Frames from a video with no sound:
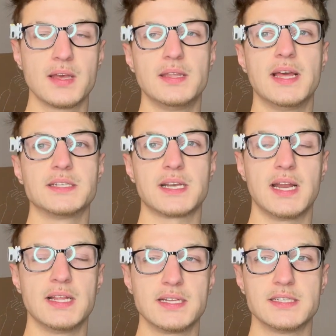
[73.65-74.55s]
that's
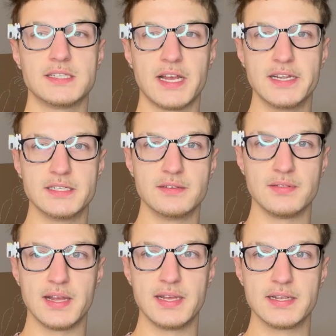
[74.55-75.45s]
kind of like the size of
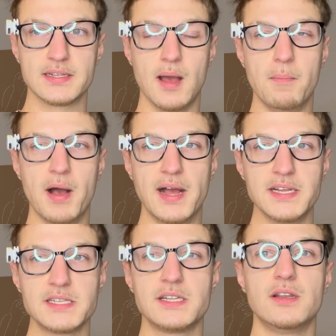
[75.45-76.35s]
like a
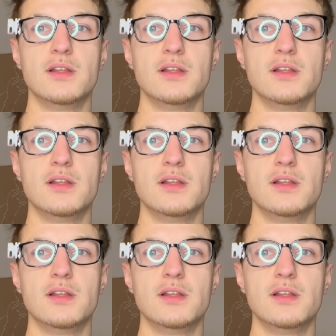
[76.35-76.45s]
bus.